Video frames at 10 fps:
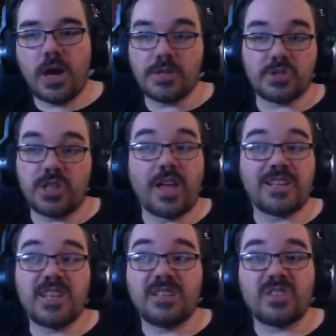I just liked
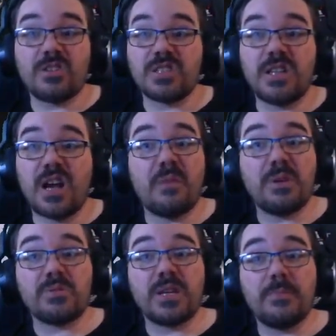it, so I was like, no, I may as
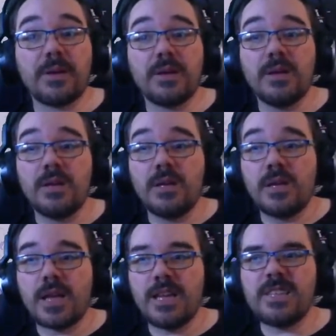well keep it.
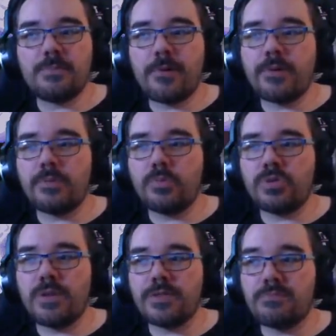Is it broken? We'll
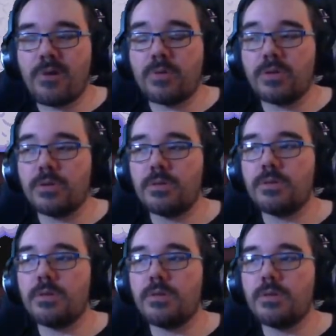see if it's broken.
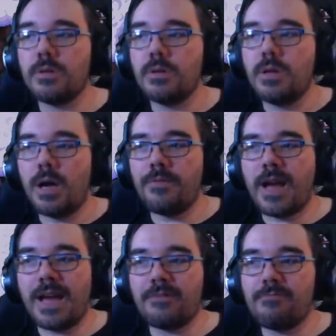I think
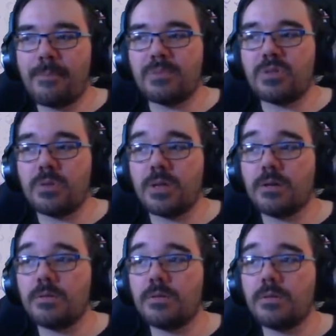I added ramps to it,
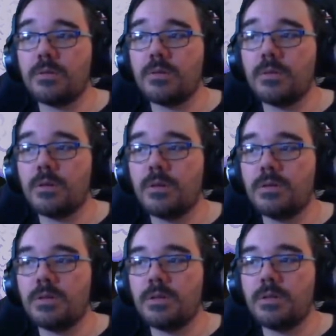
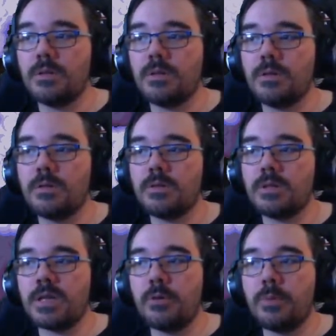though.
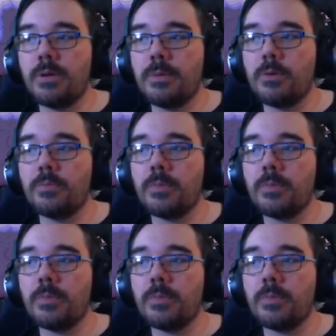Does it go bloopy bloop?